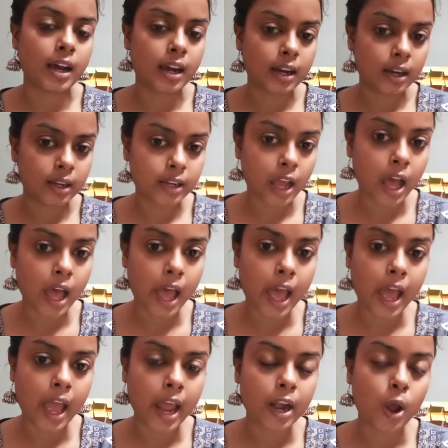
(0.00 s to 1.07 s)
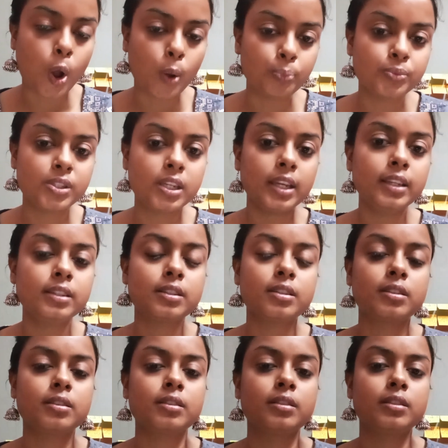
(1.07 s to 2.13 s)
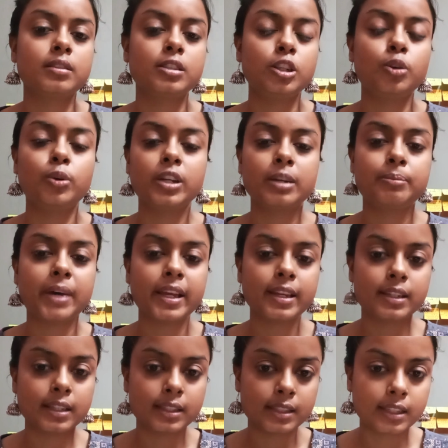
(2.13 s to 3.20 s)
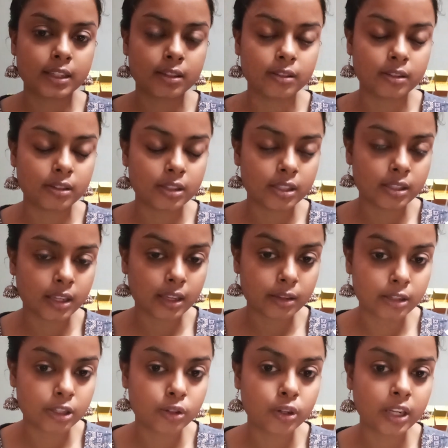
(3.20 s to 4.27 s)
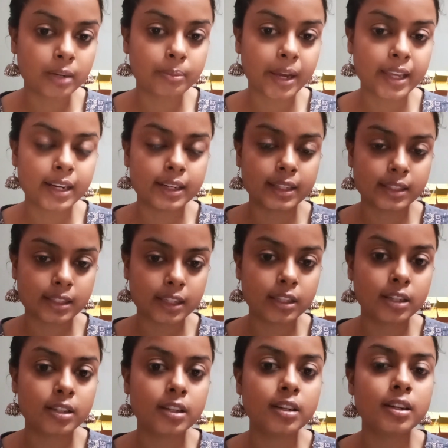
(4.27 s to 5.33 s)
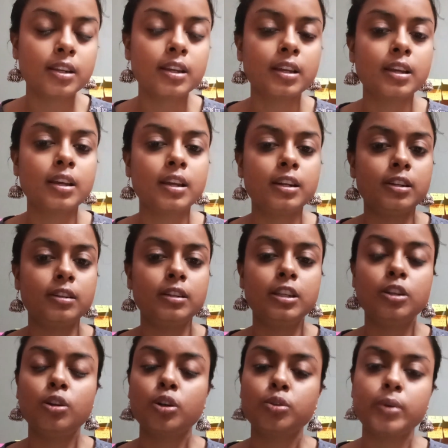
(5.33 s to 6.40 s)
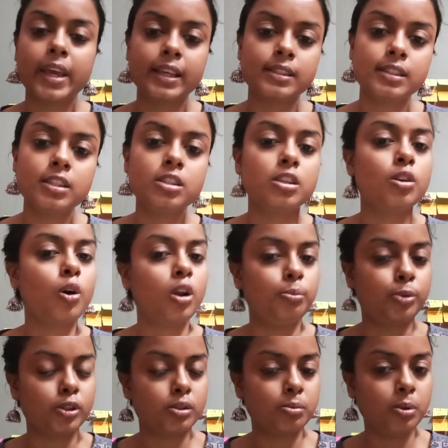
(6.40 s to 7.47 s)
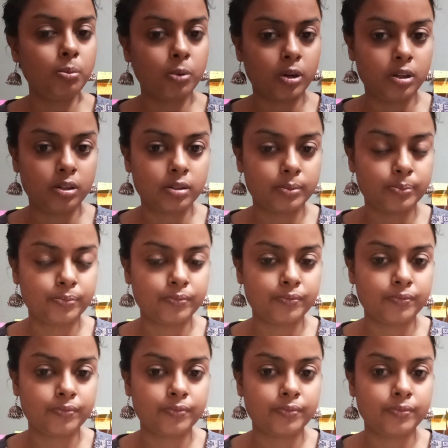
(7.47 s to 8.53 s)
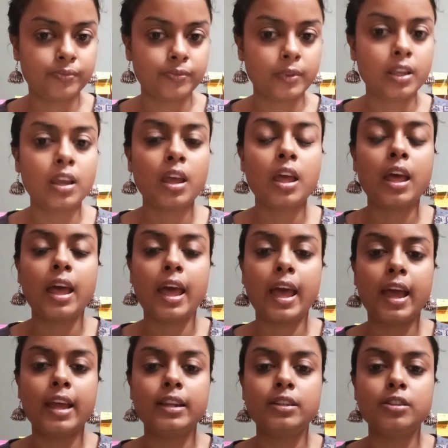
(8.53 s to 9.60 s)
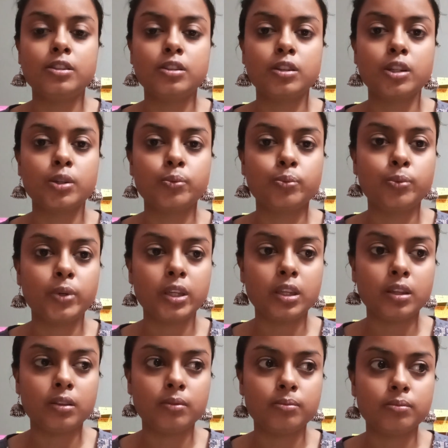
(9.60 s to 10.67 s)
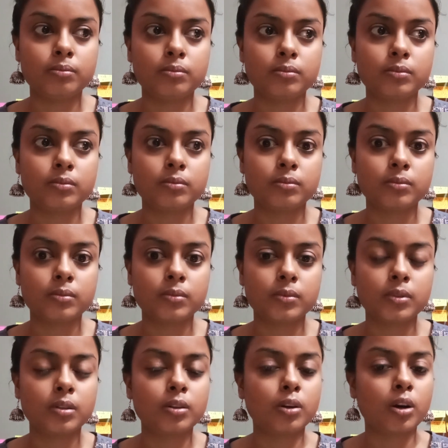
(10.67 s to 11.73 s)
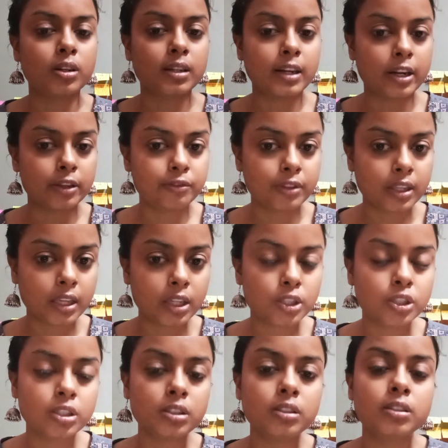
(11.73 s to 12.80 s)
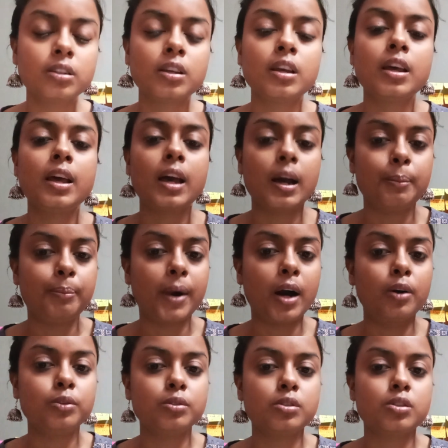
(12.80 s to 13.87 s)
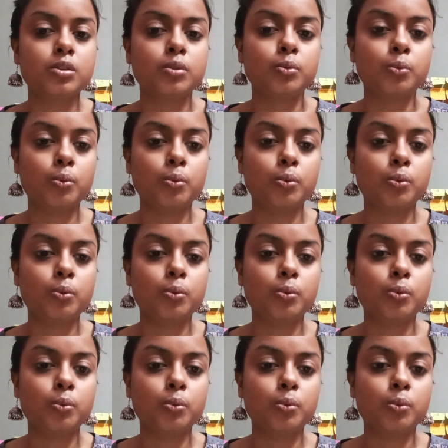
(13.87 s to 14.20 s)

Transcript: an object denoted by a designator need not to exist in all possible world, and we got clarification about